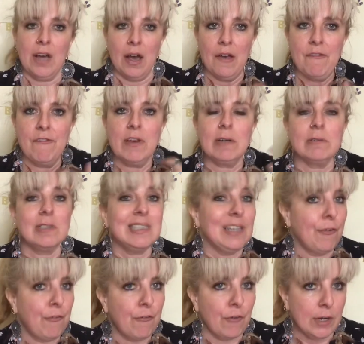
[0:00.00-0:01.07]
I feel
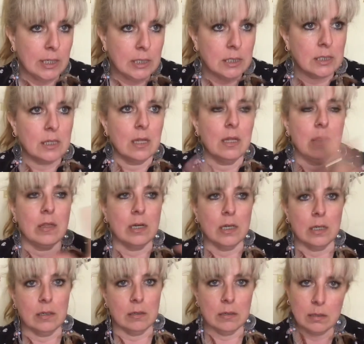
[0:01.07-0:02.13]
different
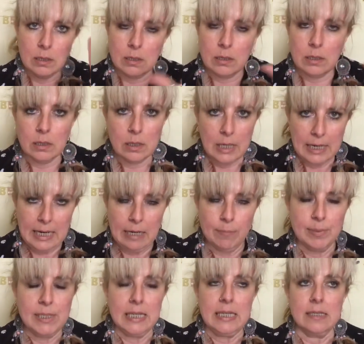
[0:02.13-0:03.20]
than
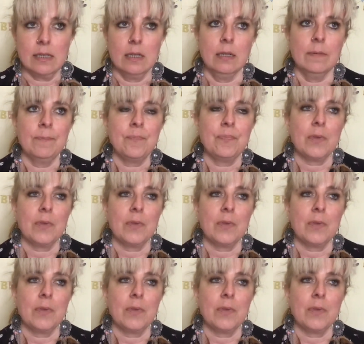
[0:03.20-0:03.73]
eclipse season.